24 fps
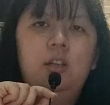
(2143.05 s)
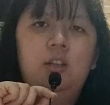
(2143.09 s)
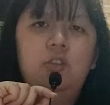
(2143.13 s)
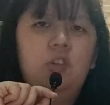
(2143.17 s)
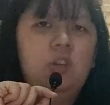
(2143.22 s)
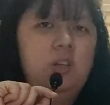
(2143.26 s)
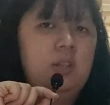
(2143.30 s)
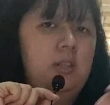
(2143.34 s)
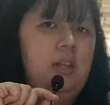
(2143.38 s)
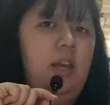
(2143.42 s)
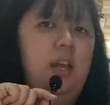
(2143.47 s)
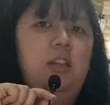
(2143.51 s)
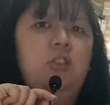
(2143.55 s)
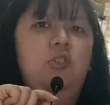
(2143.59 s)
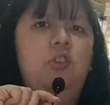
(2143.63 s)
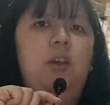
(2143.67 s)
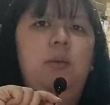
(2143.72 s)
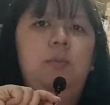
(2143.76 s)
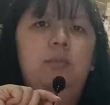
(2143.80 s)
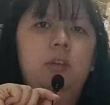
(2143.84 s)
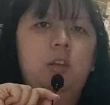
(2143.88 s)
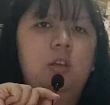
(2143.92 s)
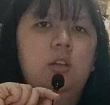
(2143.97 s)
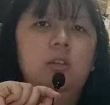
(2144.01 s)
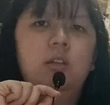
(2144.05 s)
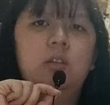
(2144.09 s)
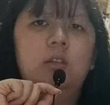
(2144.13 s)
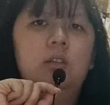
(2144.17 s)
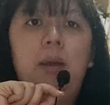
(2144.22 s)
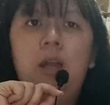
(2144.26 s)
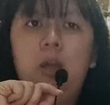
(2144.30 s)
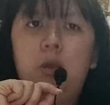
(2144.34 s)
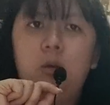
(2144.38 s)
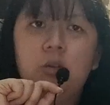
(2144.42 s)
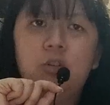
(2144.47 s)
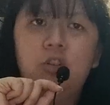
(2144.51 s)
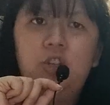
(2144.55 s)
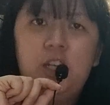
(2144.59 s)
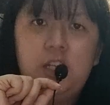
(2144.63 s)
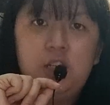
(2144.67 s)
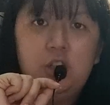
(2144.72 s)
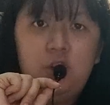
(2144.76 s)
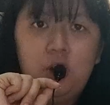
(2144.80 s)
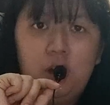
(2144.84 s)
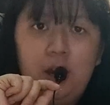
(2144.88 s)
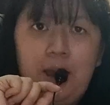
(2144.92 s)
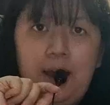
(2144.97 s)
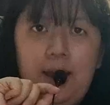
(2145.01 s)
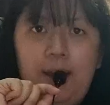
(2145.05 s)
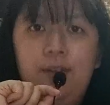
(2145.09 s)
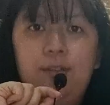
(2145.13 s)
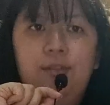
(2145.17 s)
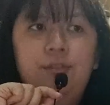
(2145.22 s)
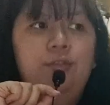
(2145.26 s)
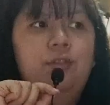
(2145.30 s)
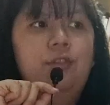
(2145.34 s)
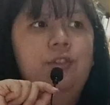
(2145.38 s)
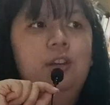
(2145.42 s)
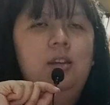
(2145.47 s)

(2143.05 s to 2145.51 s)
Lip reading: It's just 10 chapters, but it will change your life.